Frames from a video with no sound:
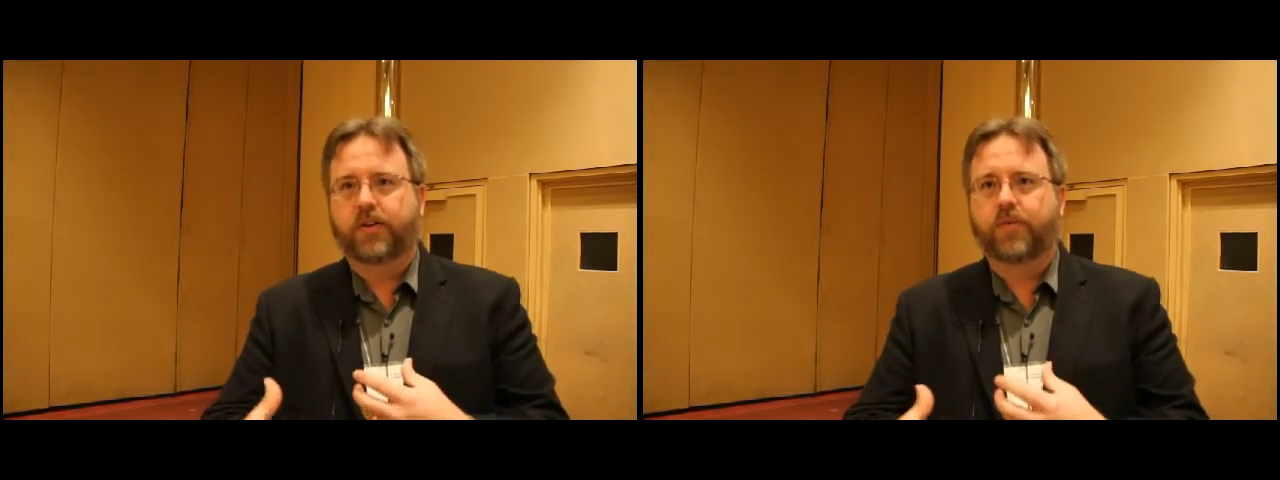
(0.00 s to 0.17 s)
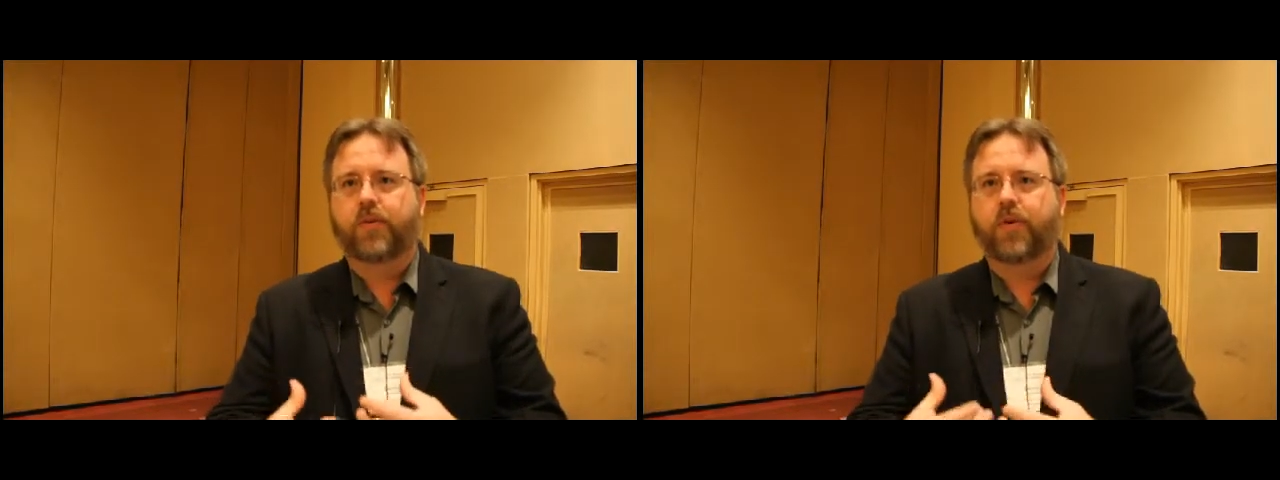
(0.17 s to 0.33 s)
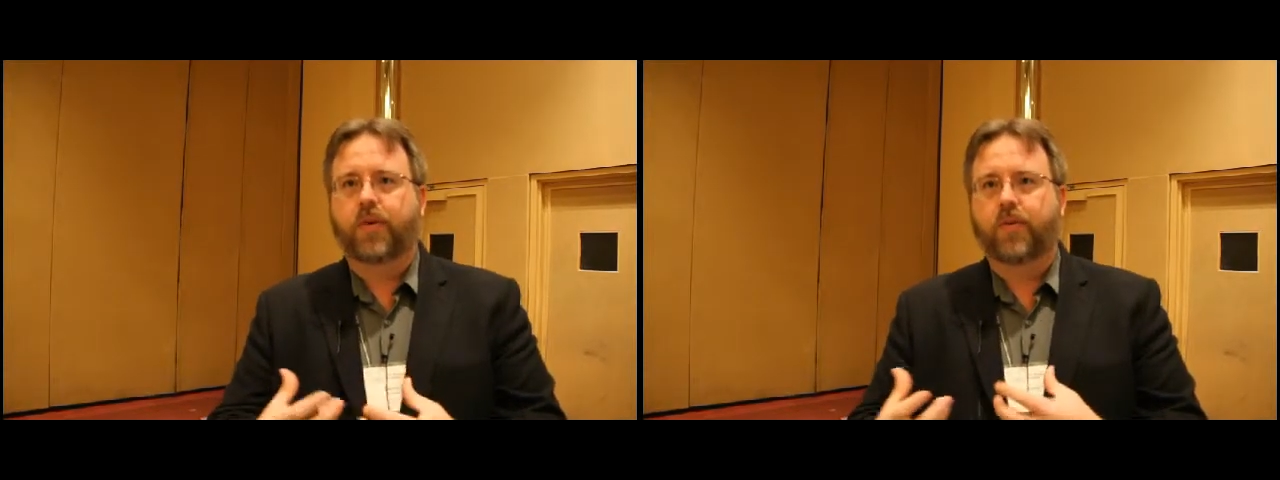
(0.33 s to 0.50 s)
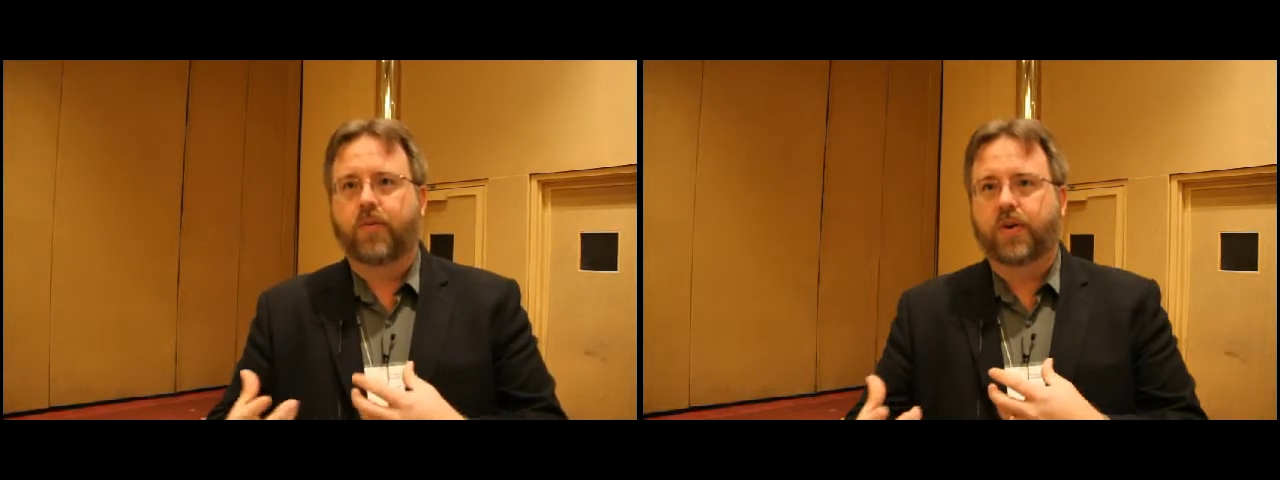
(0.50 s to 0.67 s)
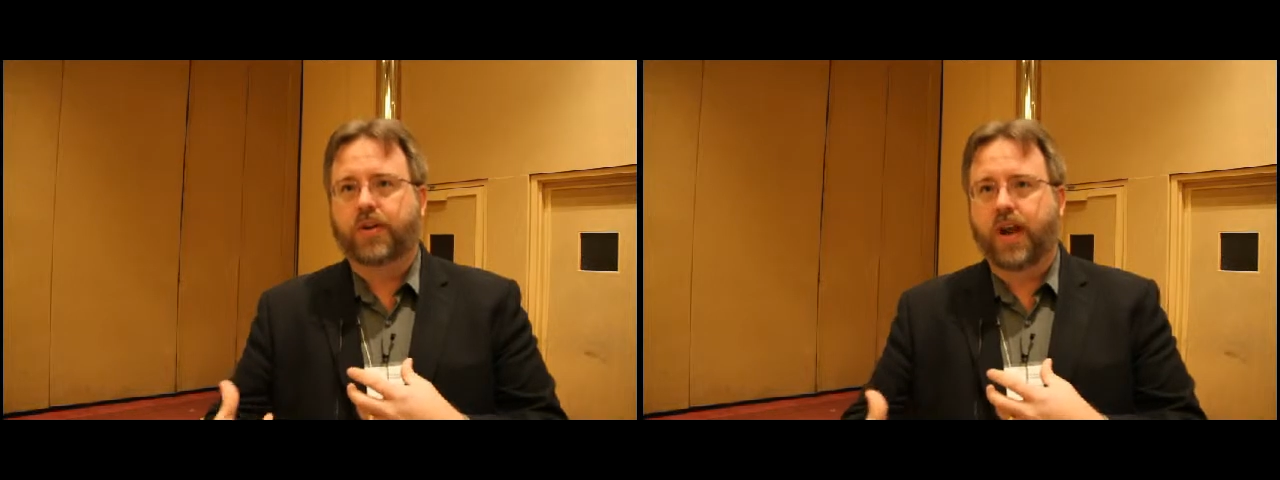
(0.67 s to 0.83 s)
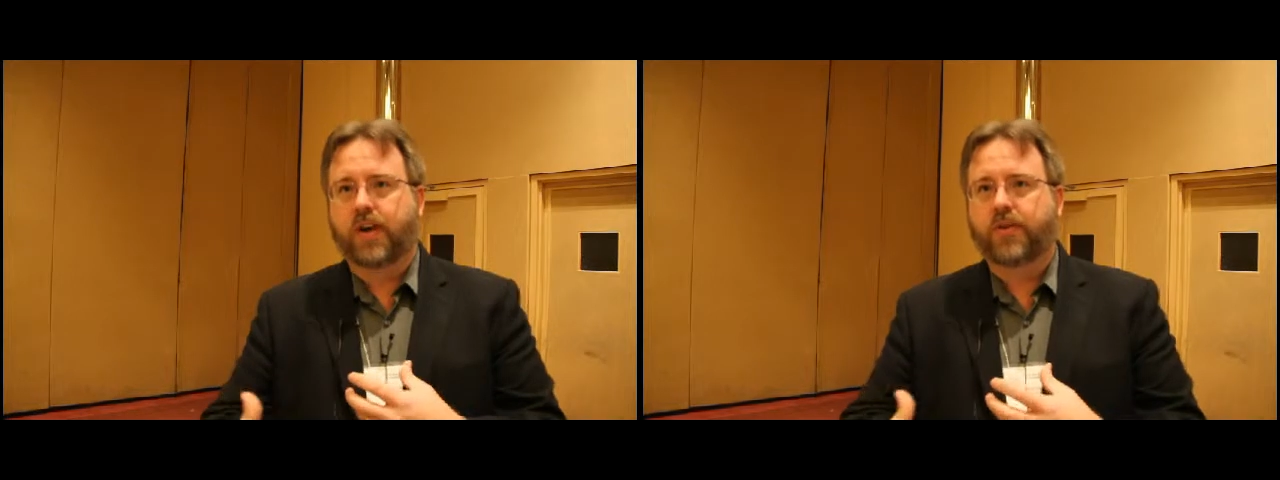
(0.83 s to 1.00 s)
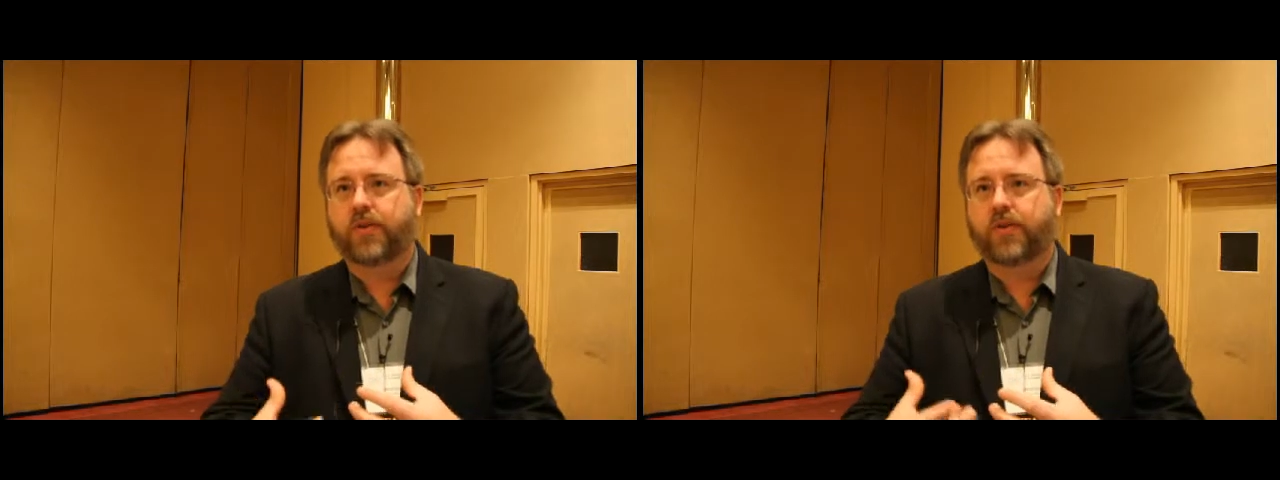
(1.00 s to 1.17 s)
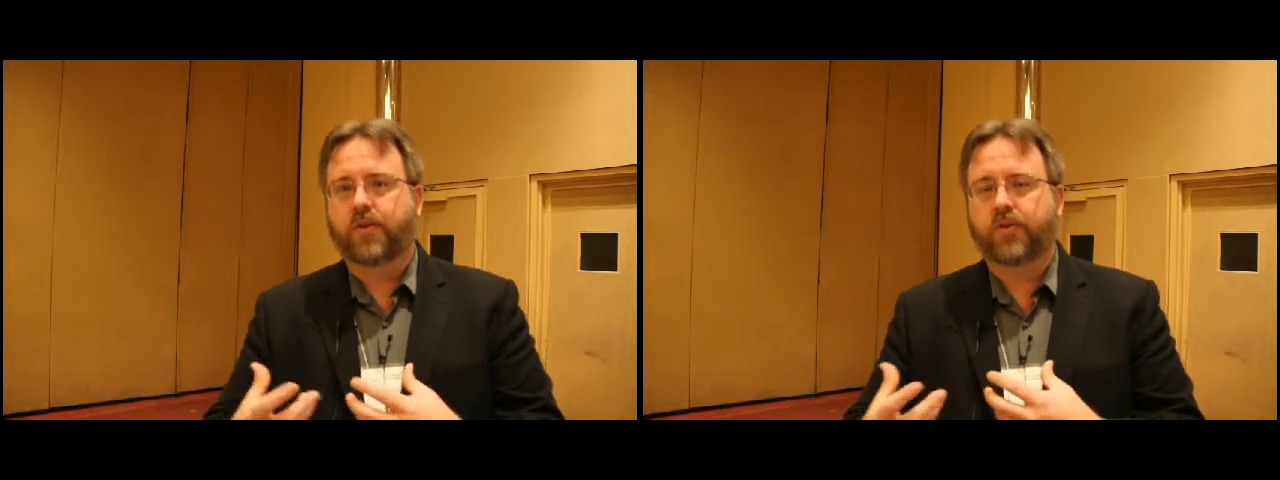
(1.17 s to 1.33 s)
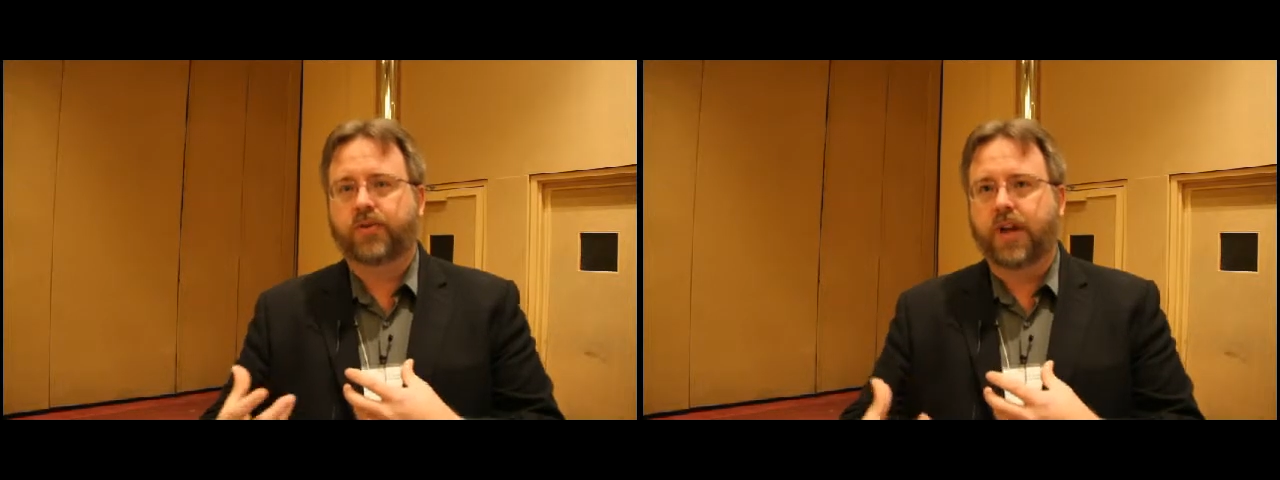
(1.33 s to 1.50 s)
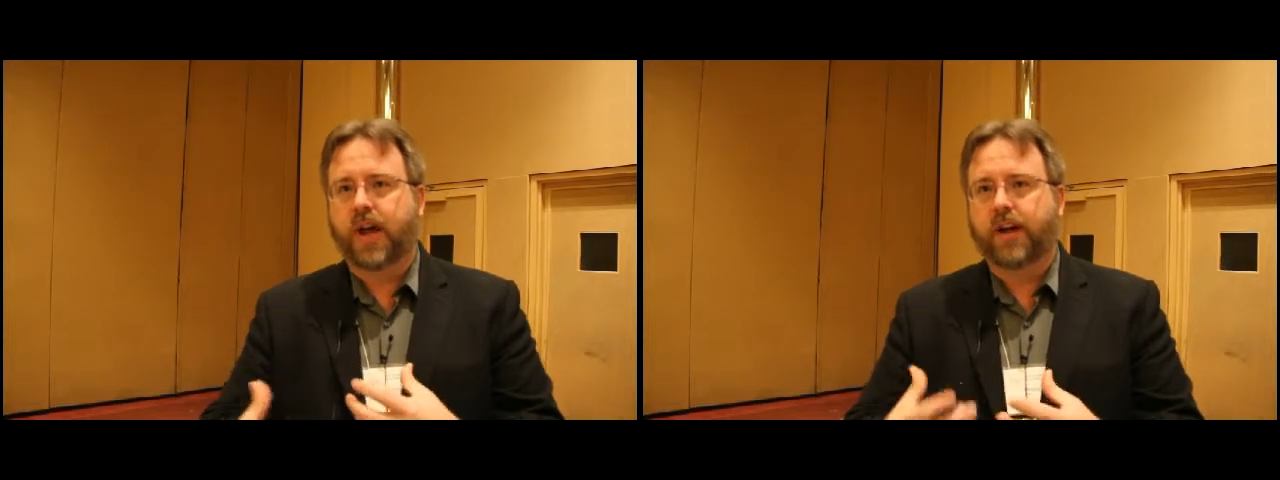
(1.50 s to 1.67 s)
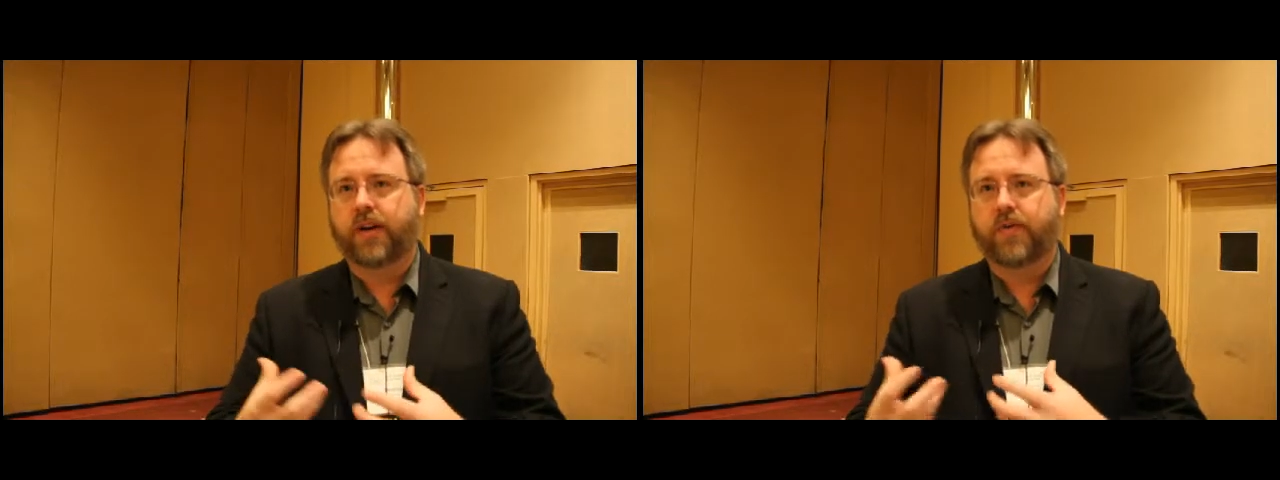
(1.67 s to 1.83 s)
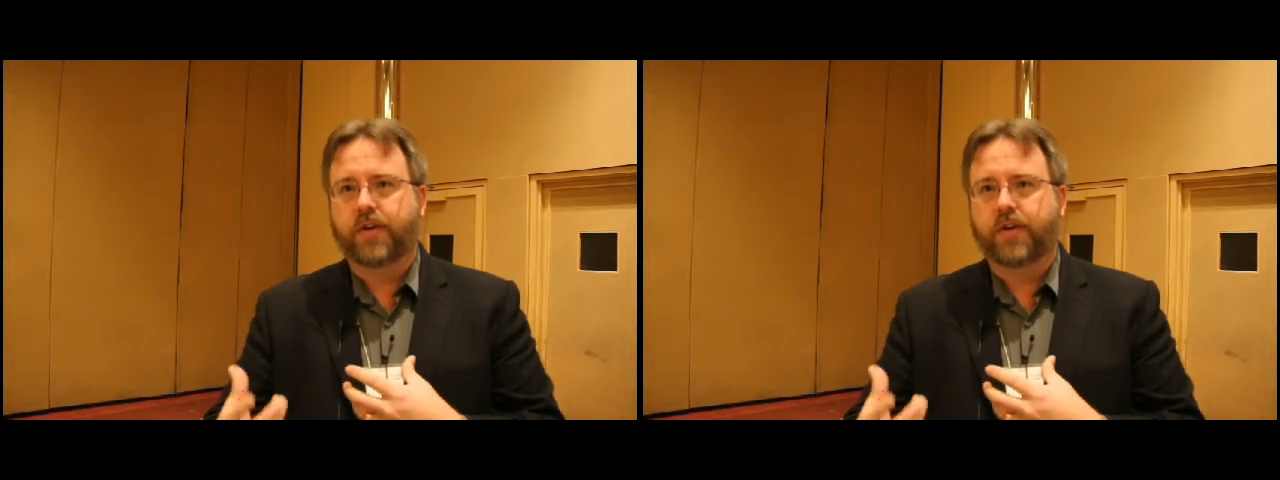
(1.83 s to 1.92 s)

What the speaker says: some sort of rotational stocking,